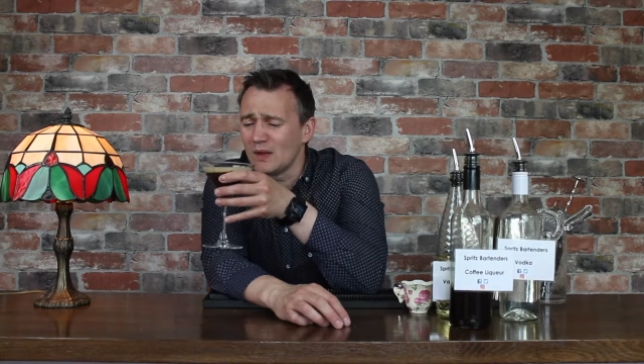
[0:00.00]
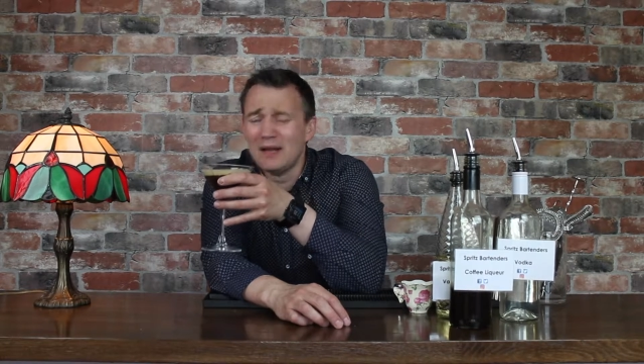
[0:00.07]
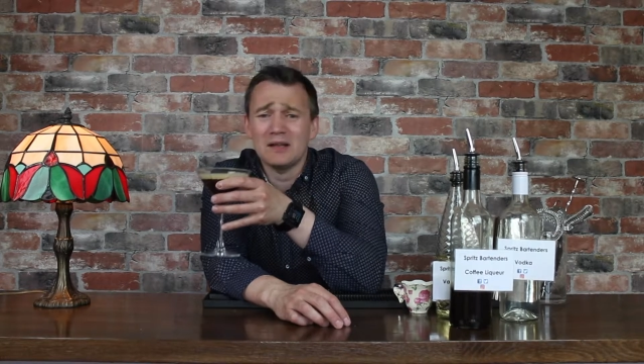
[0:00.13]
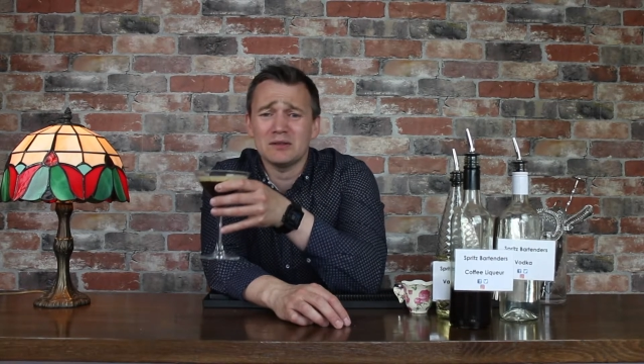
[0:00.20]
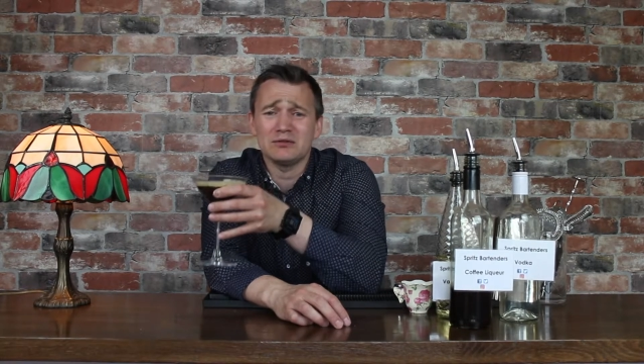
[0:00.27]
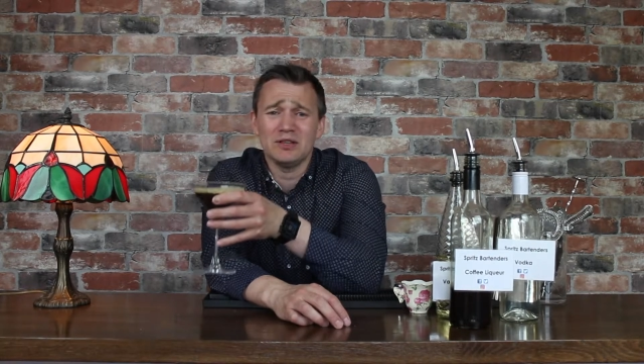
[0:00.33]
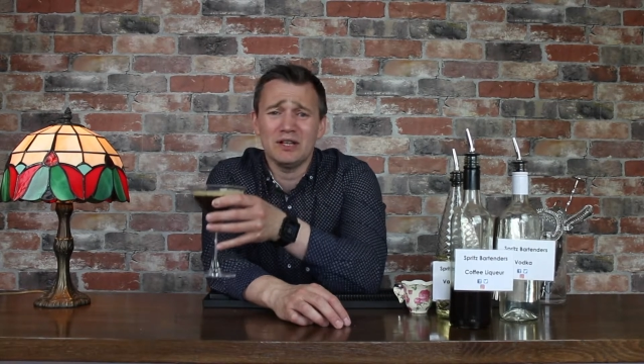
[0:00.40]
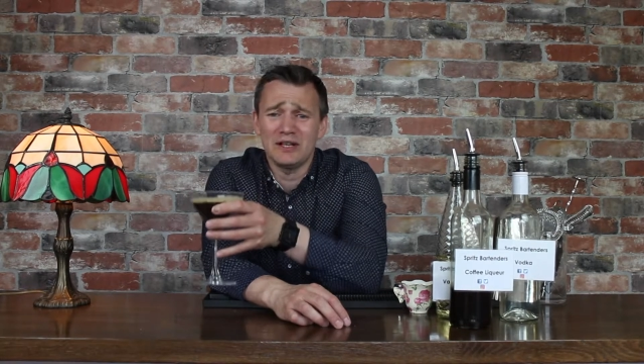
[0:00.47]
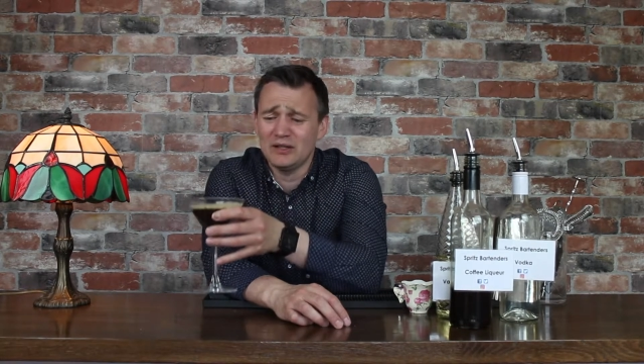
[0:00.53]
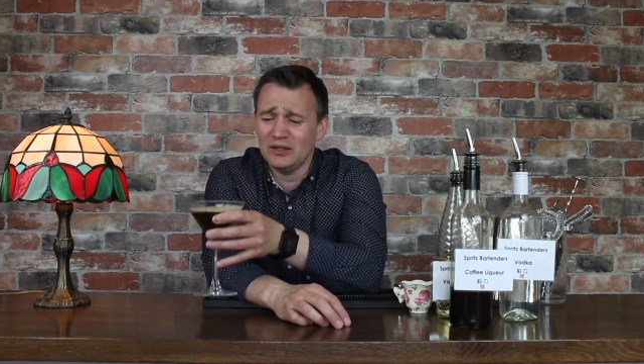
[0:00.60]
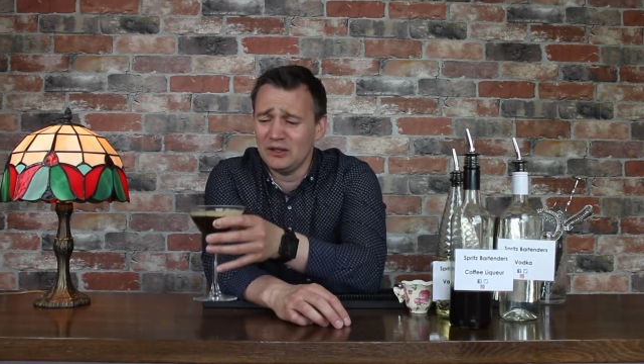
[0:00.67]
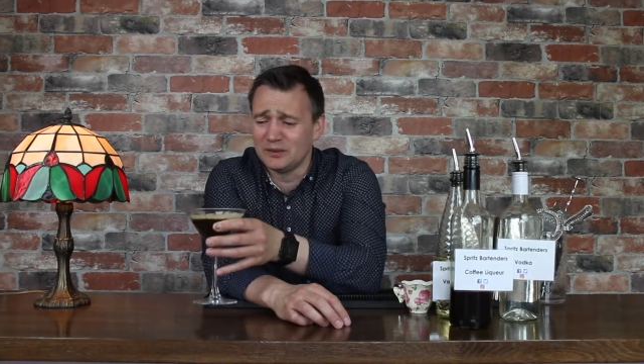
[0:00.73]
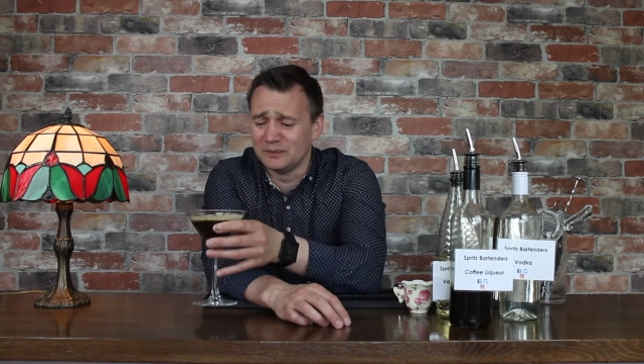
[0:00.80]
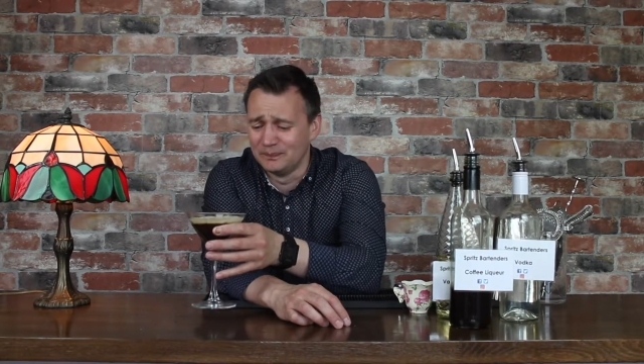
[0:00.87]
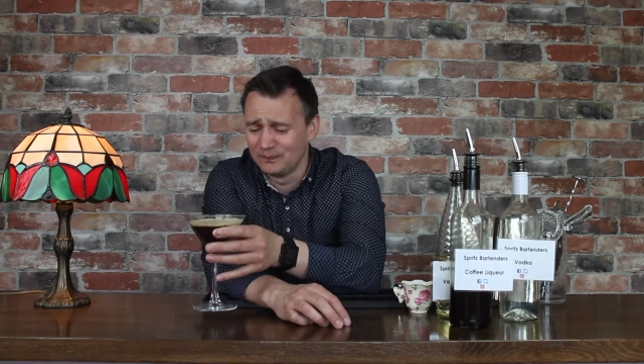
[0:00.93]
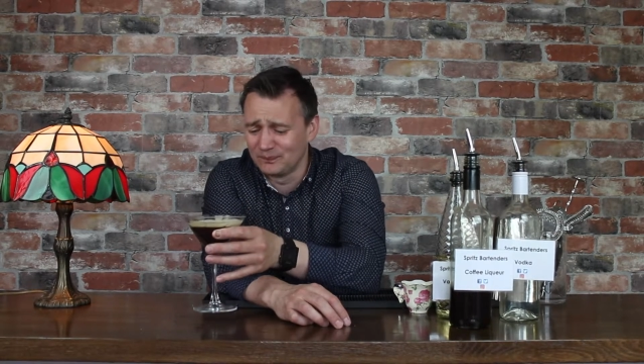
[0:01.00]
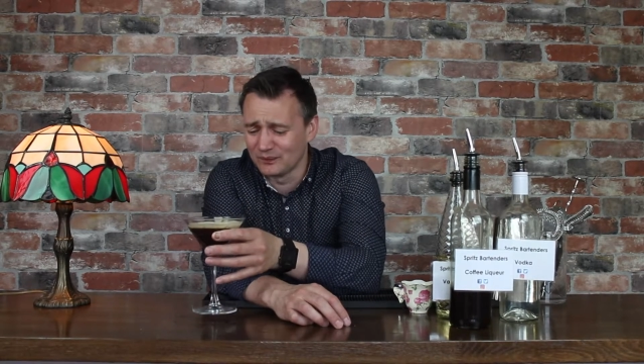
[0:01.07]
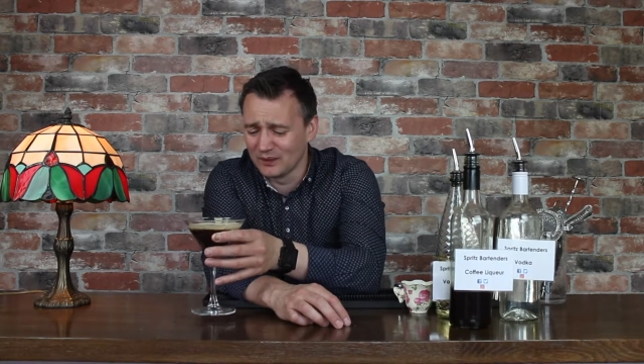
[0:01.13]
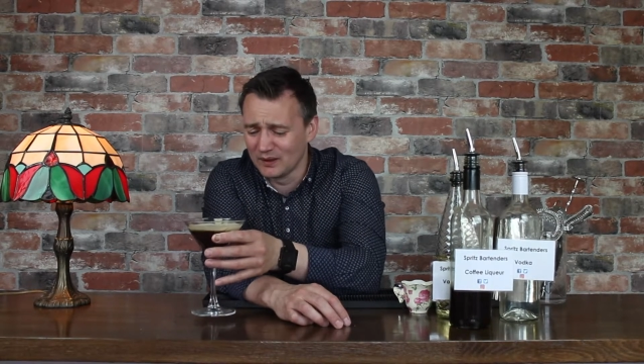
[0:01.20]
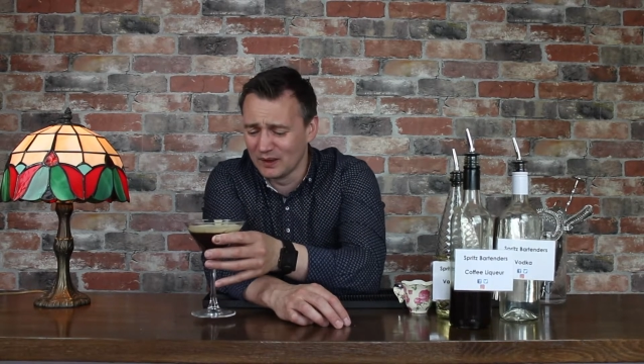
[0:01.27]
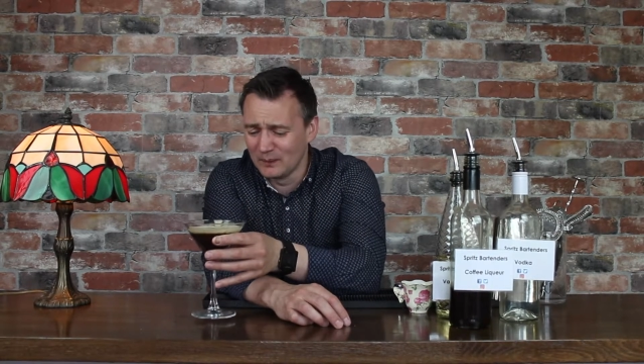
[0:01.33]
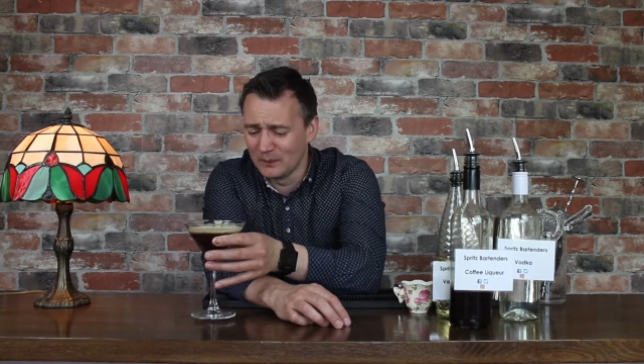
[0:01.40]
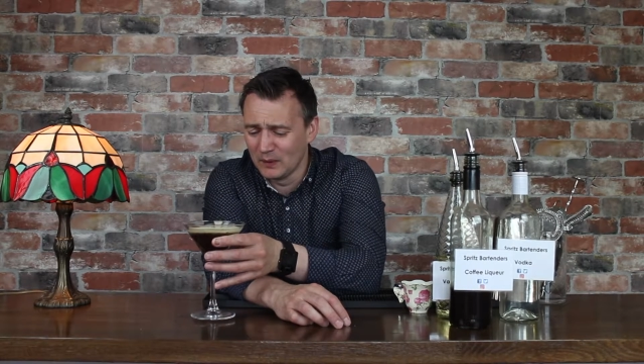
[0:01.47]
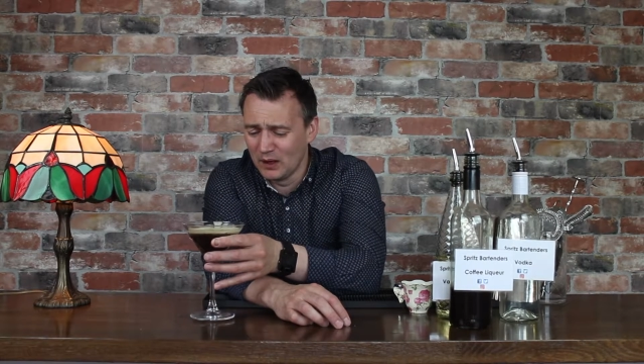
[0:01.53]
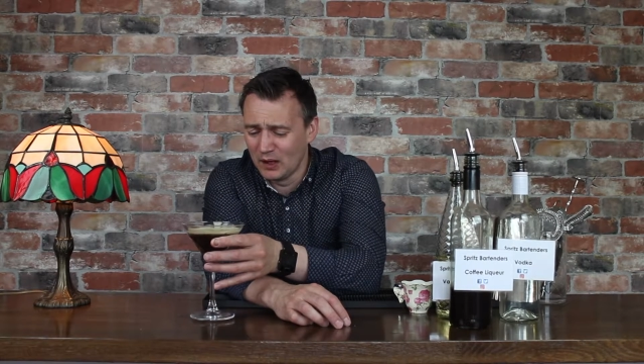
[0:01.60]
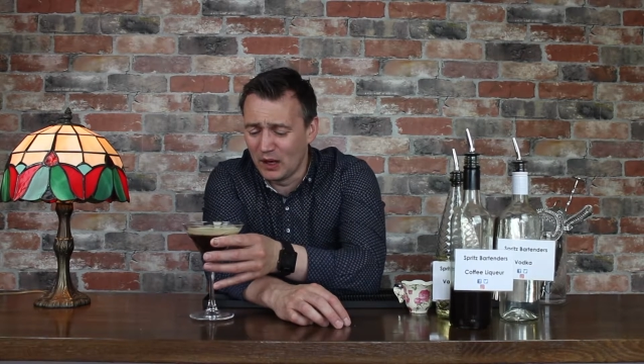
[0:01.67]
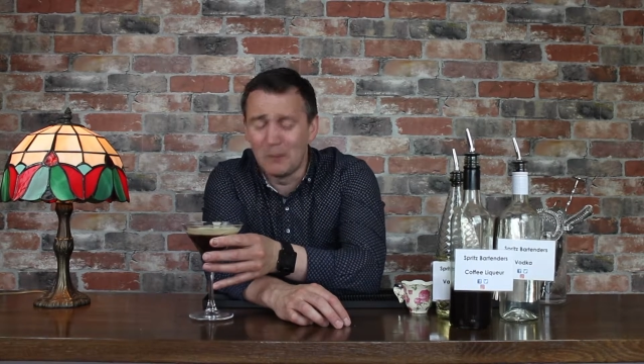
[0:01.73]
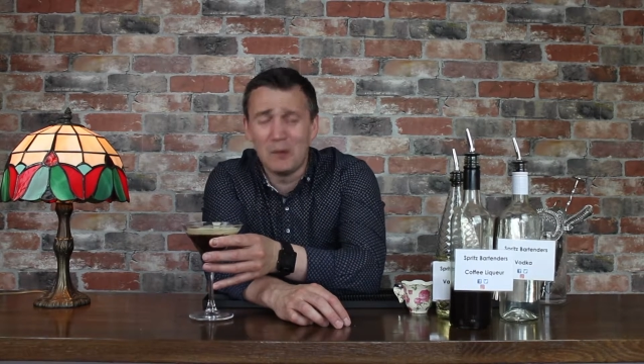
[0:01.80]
That's really good. I